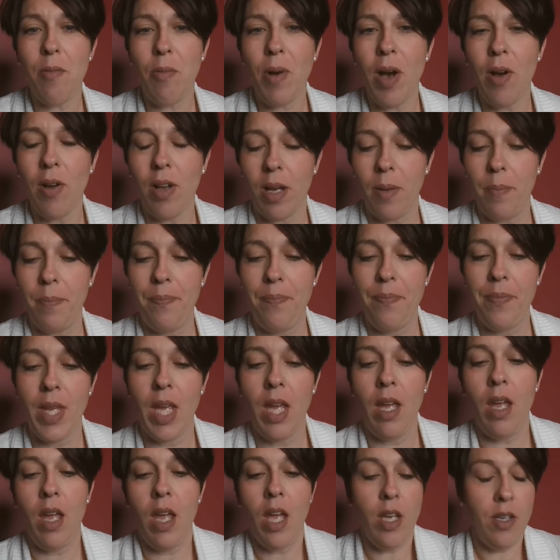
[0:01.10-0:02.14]
Welcome.
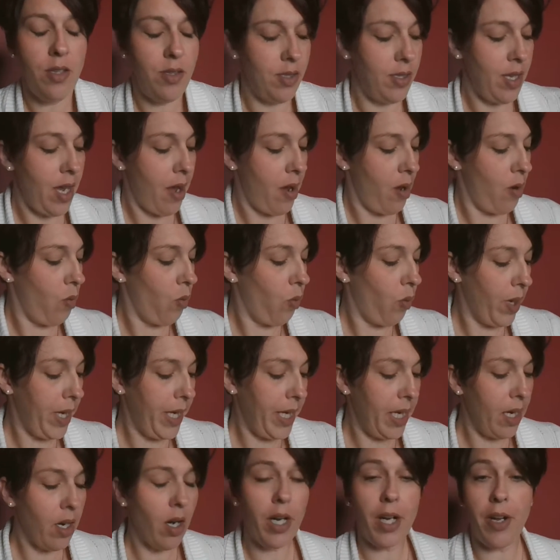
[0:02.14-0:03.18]
So
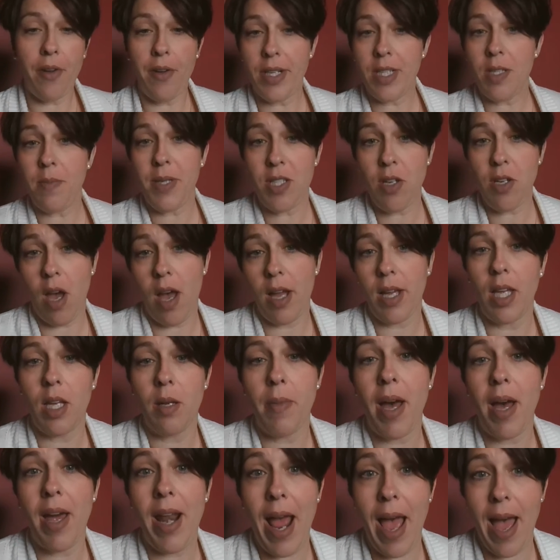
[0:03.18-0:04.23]
we are going to be talking
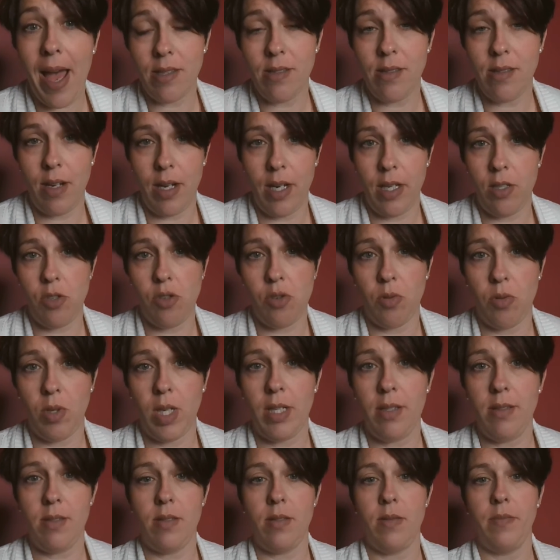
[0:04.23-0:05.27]
about accident
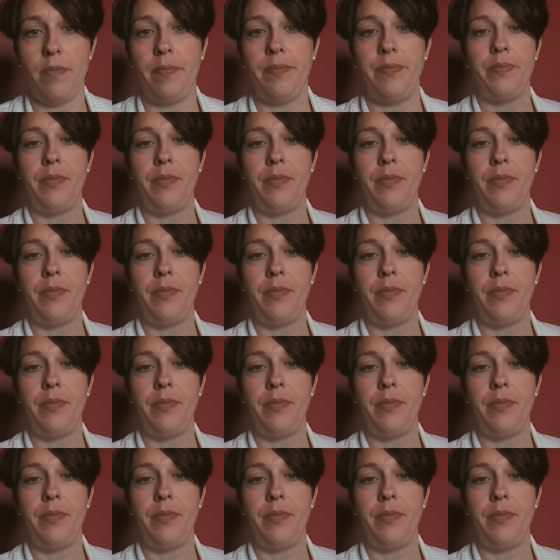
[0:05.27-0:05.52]
insurance.